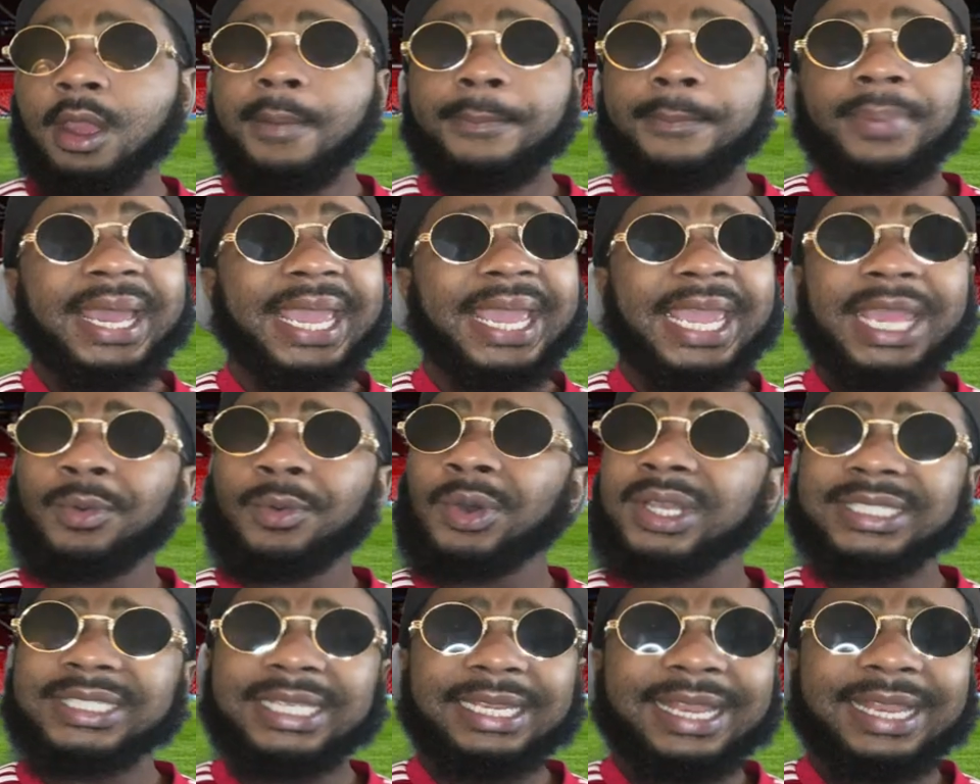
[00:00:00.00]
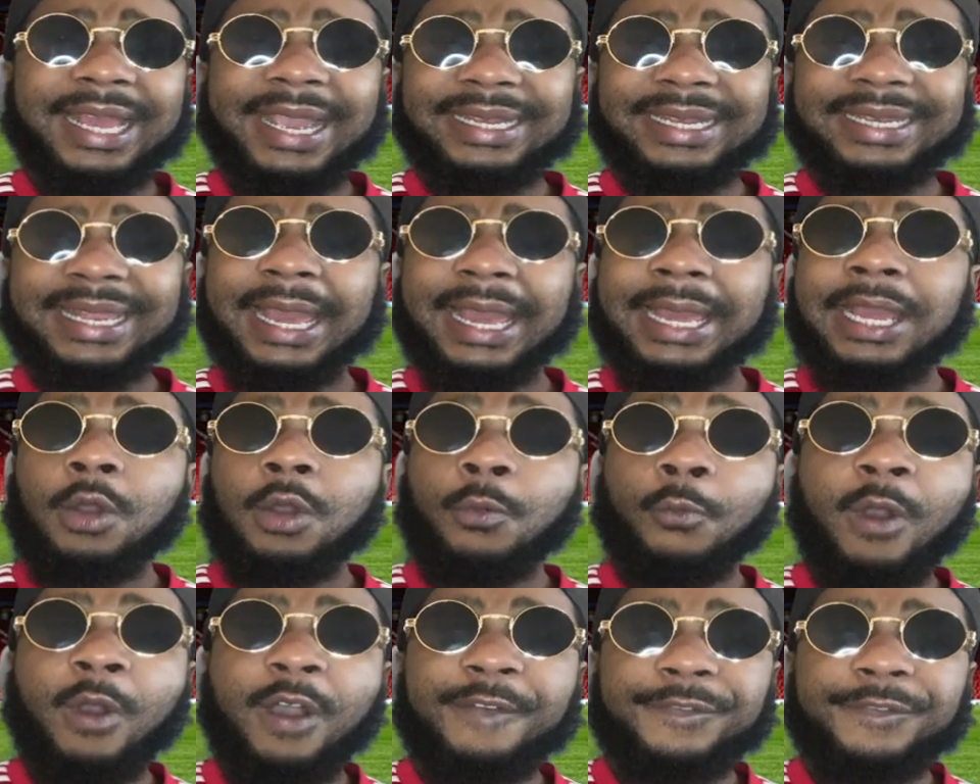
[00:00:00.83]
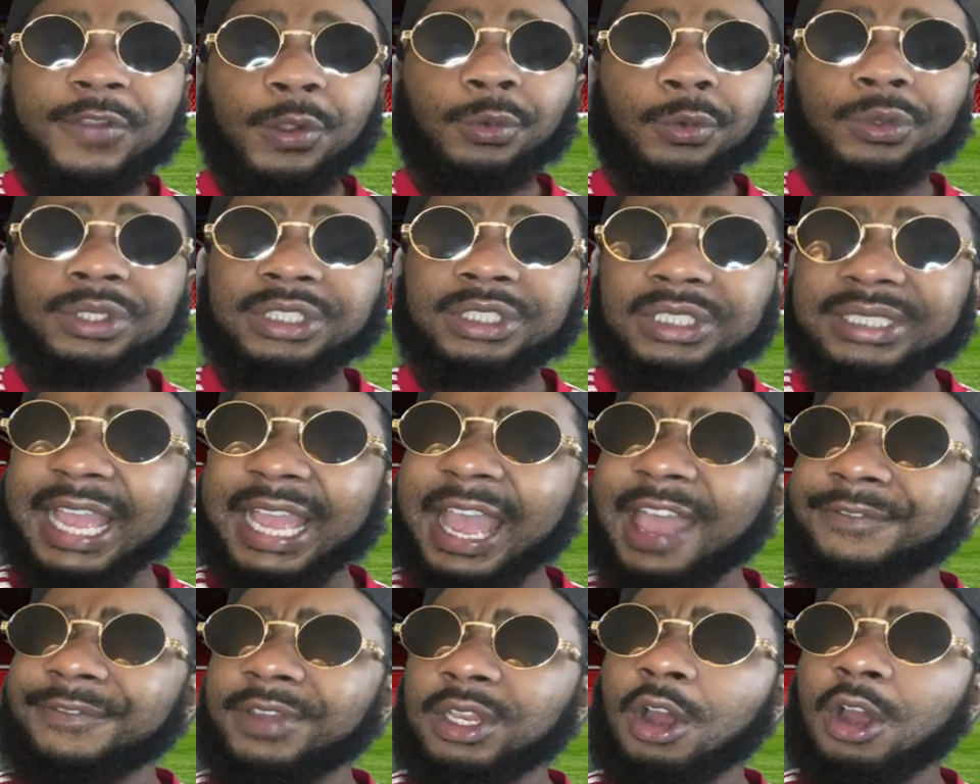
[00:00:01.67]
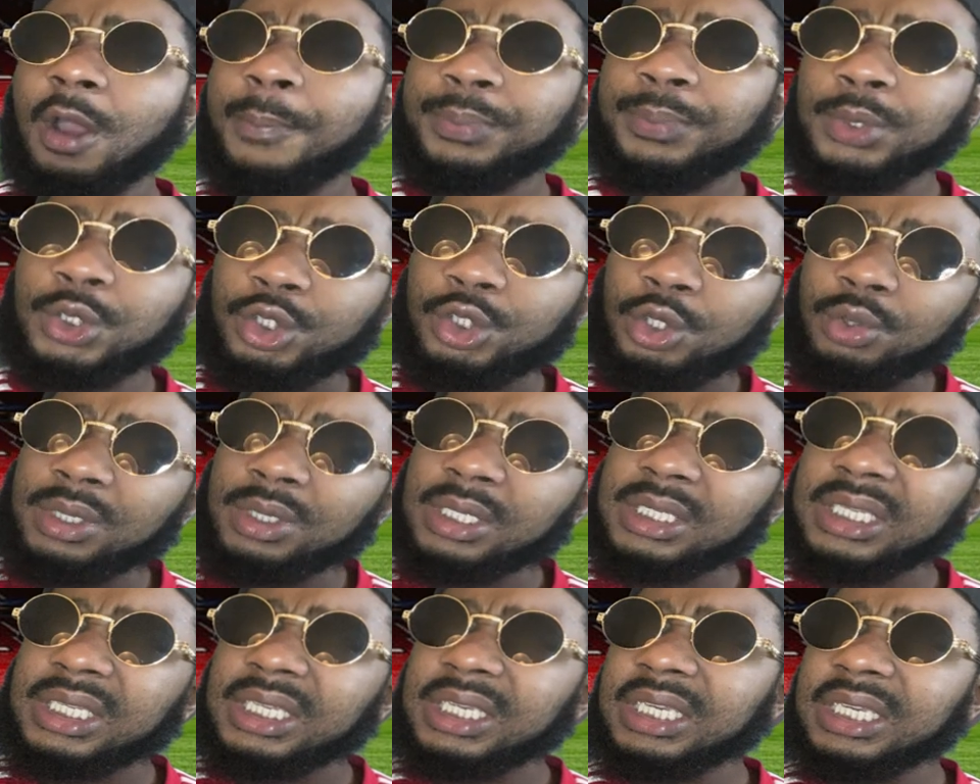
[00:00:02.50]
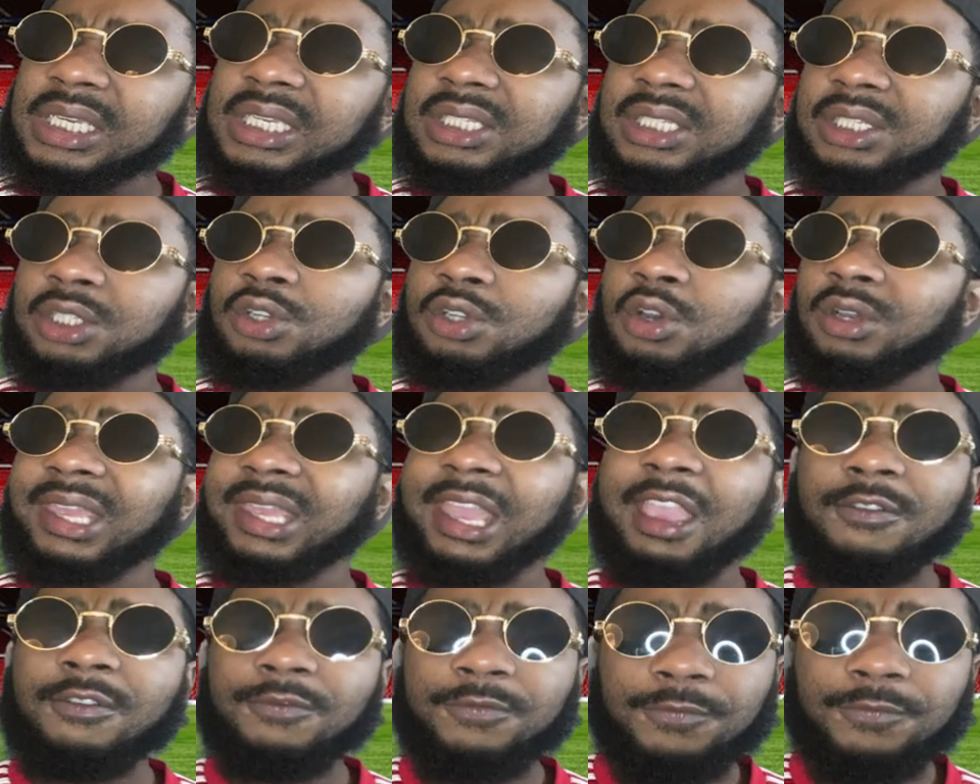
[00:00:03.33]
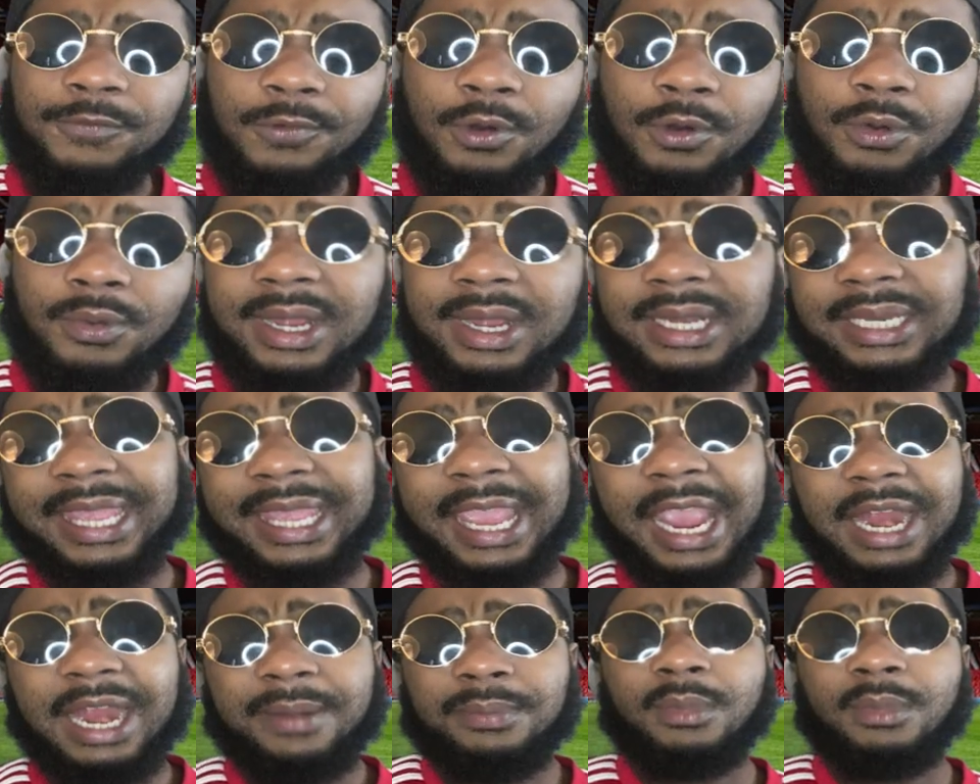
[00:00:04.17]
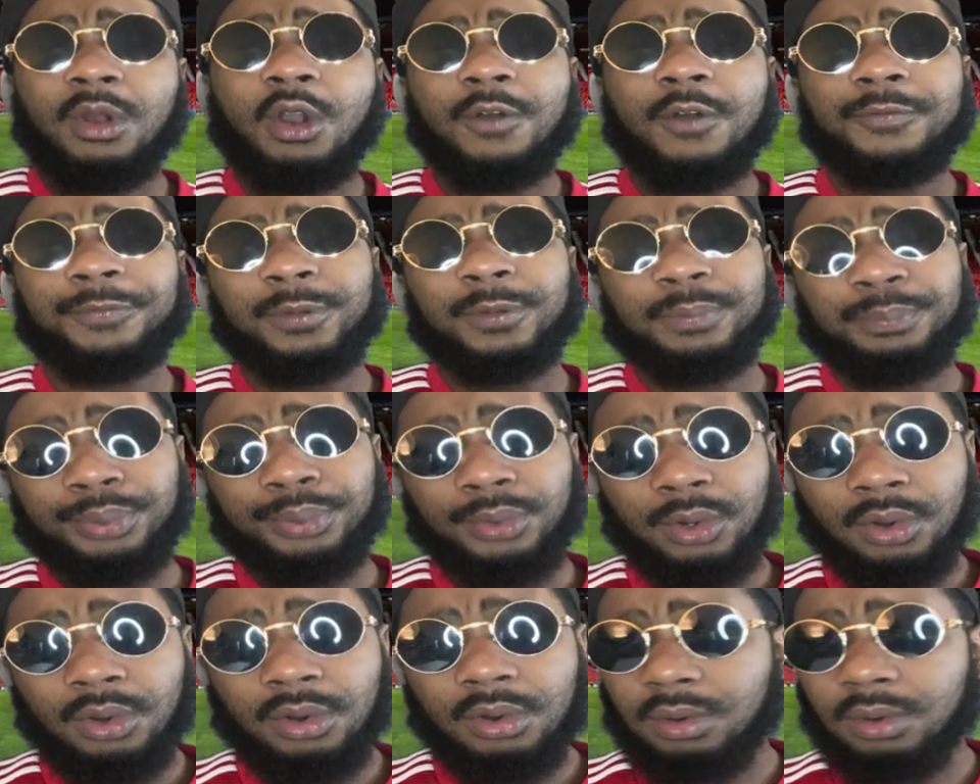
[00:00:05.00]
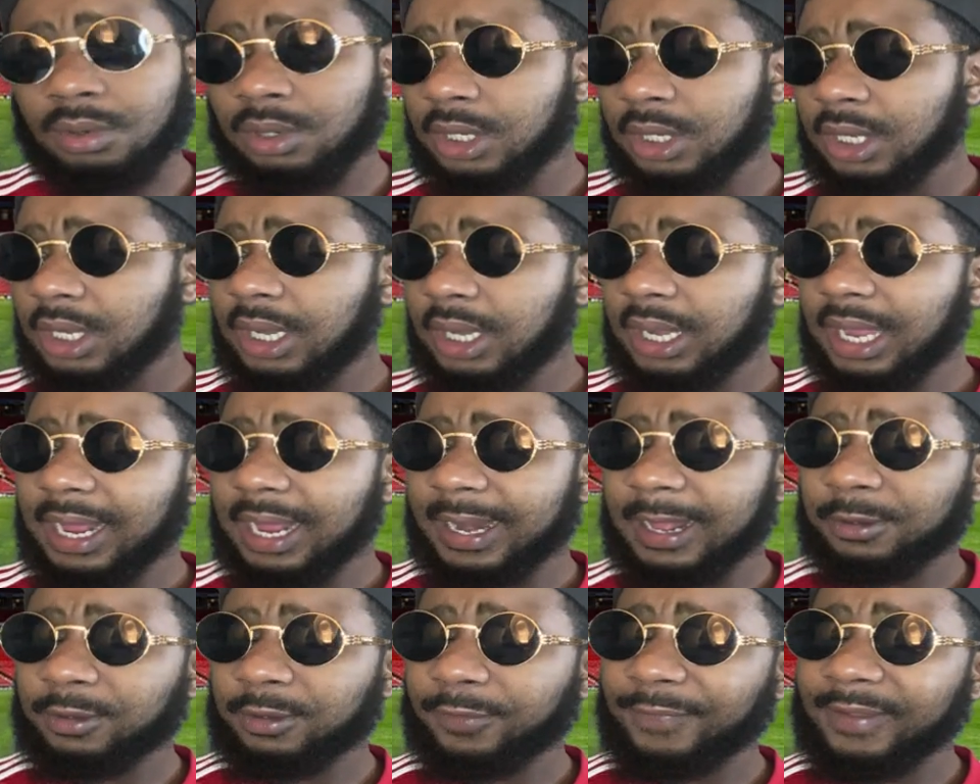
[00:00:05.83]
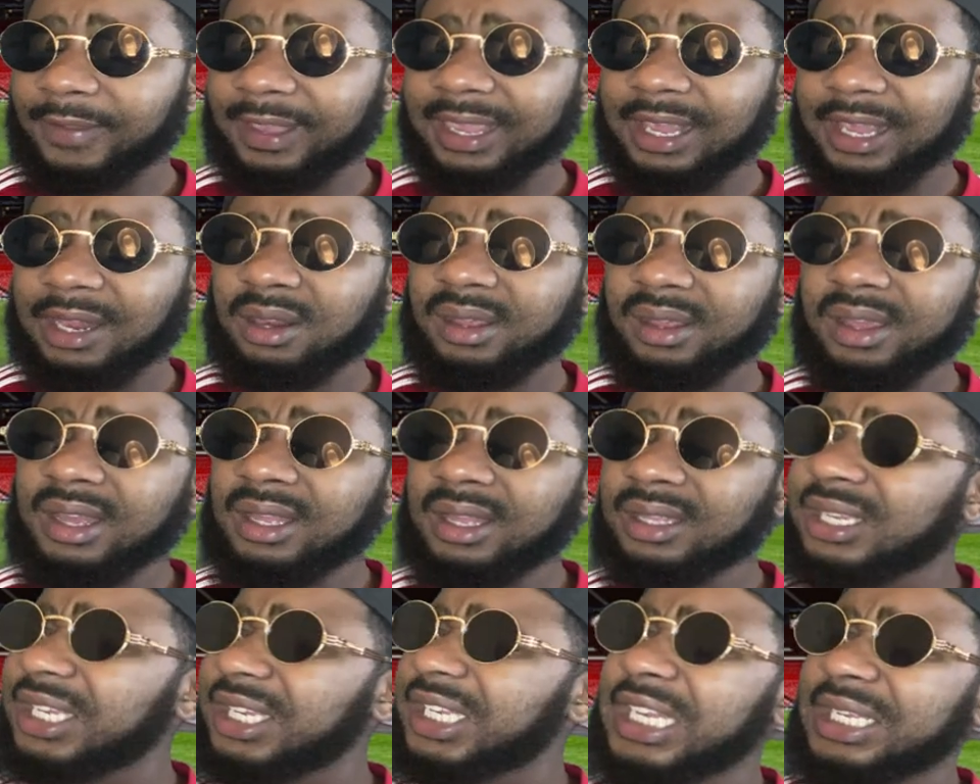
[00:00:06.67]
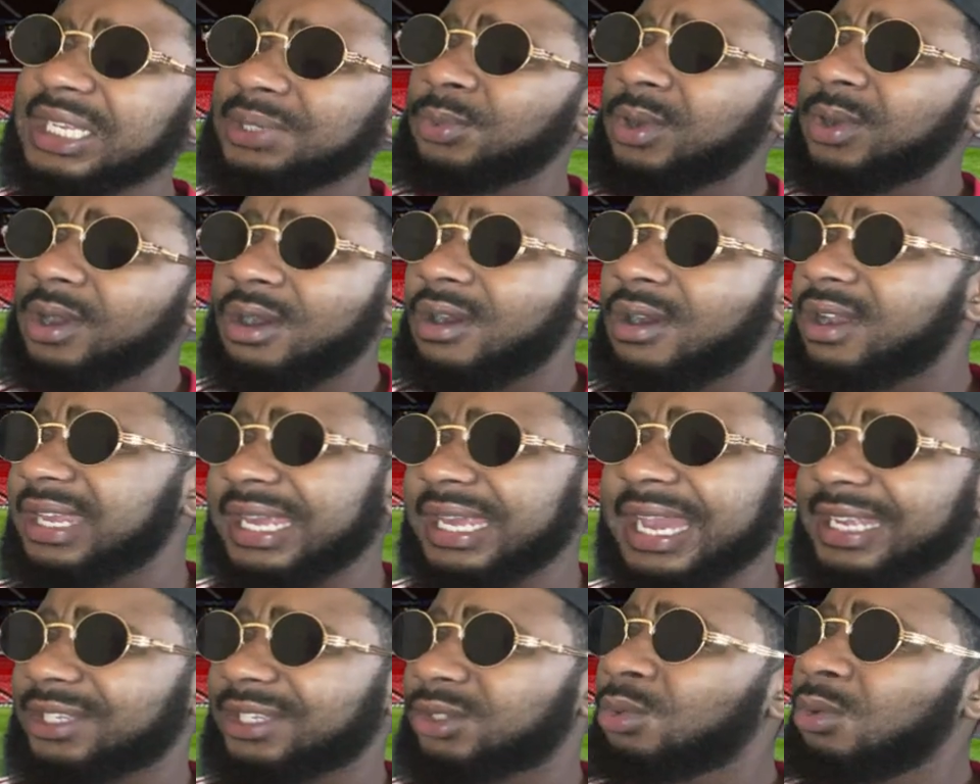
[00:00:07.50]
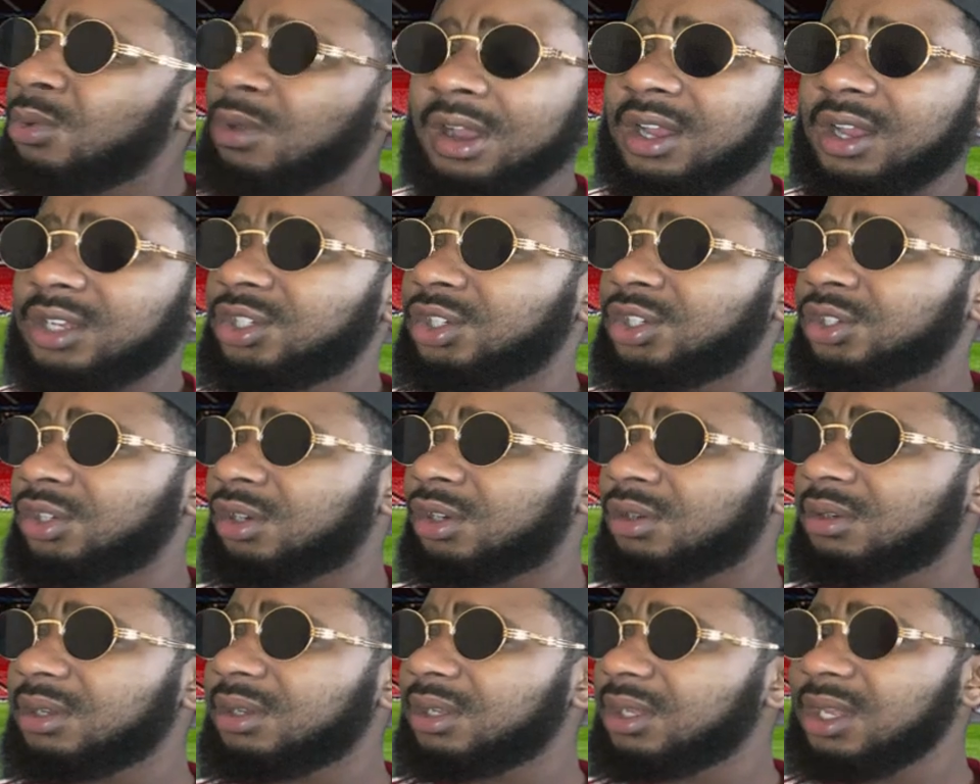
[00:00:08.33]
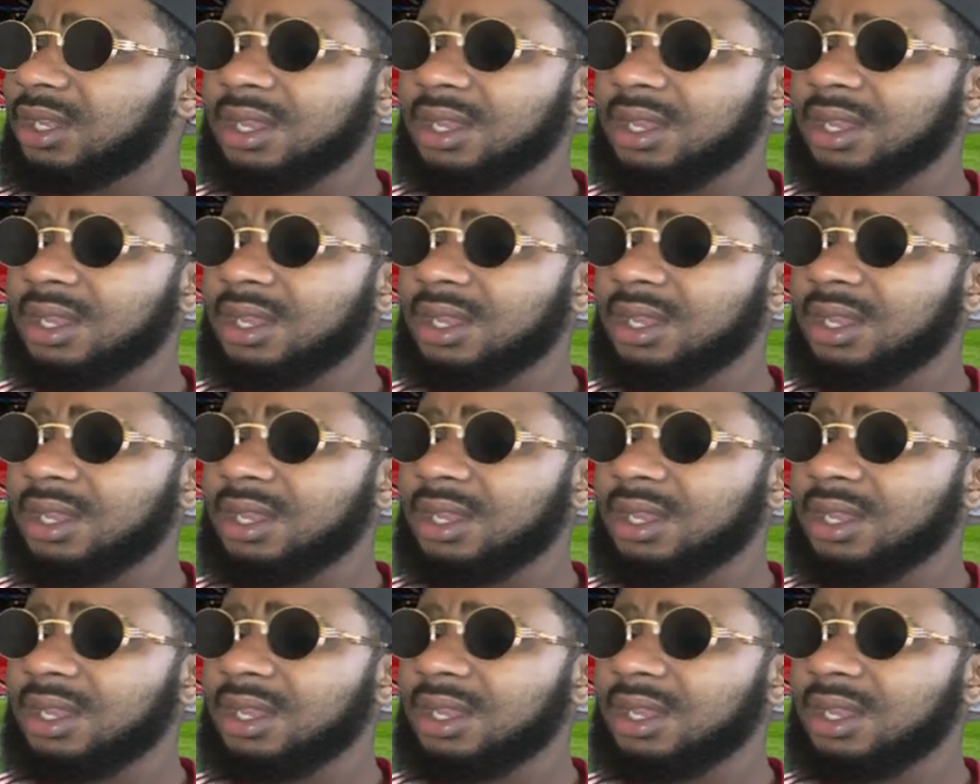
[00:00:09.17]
But it wasn't like that. Watford was just having opportunities, you know, getting forward, getting more of the ball. And I was thinking, this is what Ollie has taught us, you know.